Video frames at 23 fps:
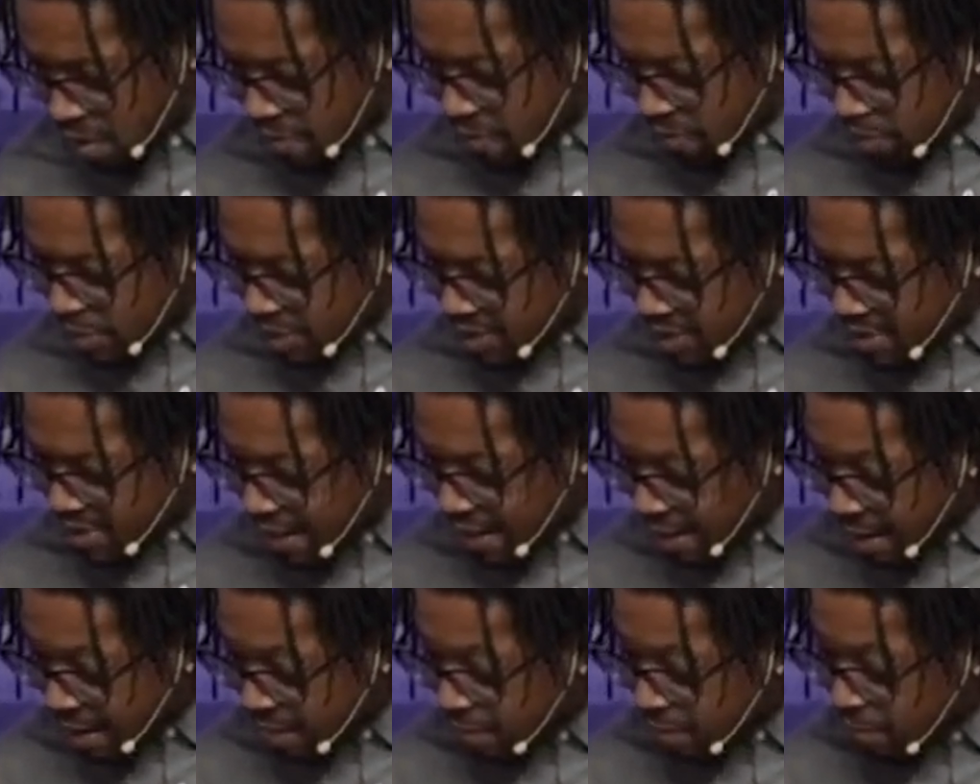For it is
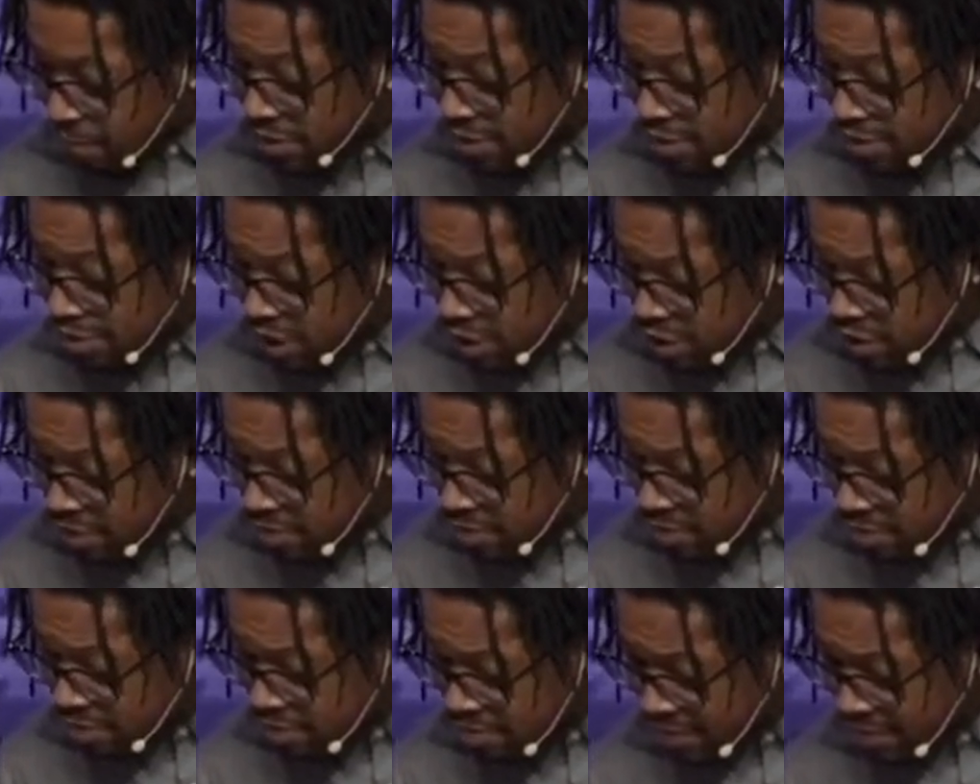time for
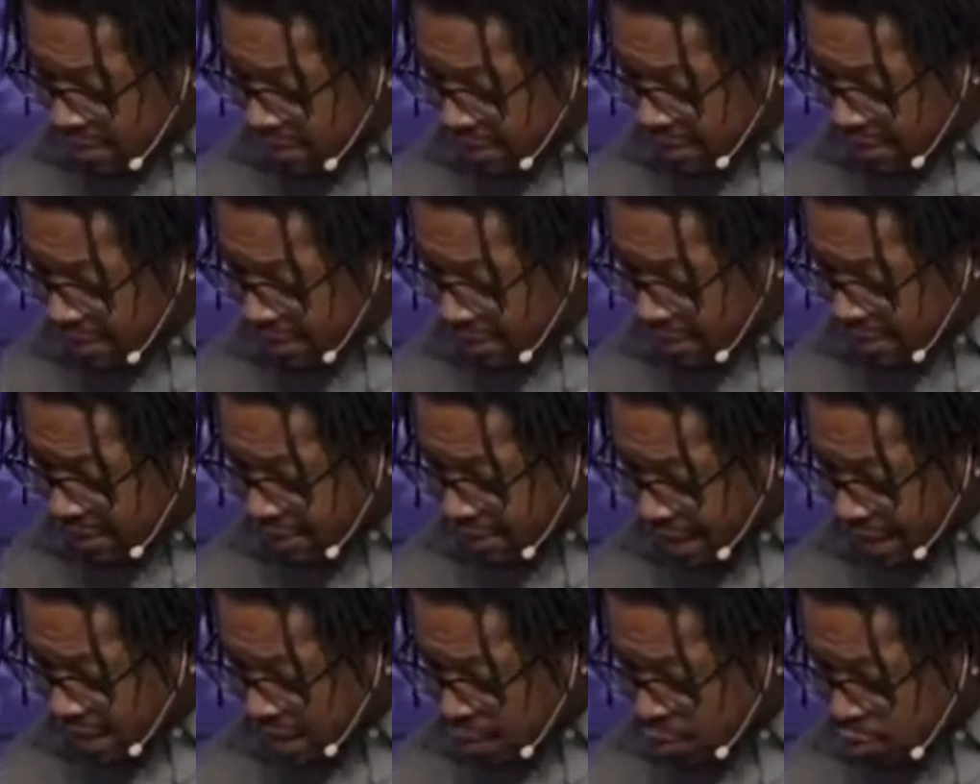judgment to begin at
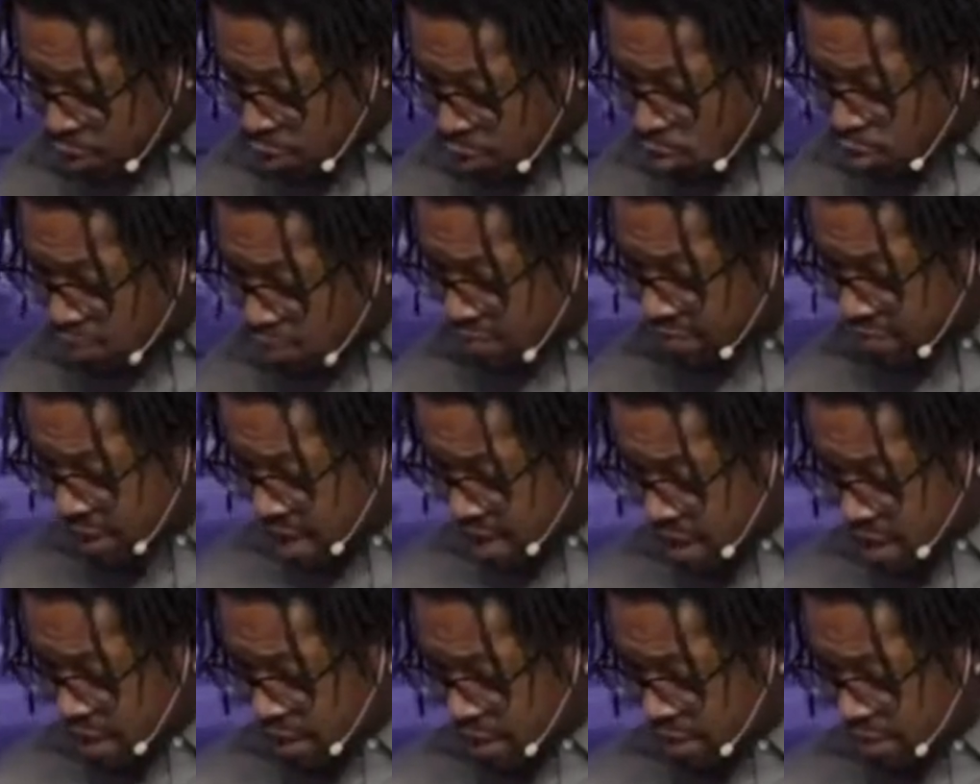the household of
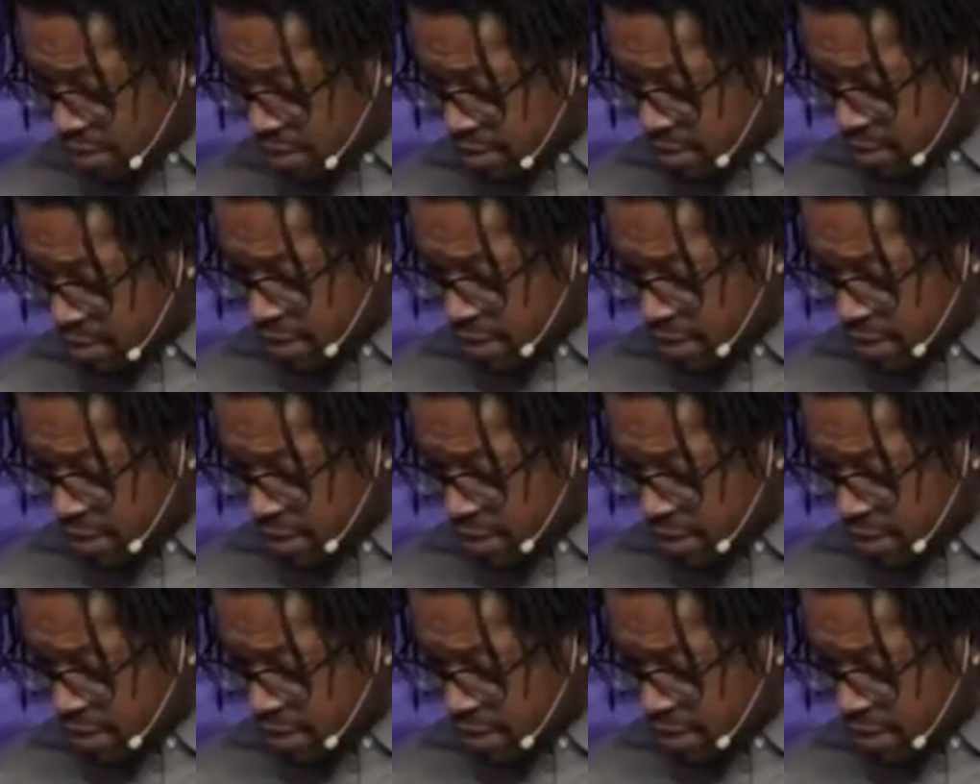God,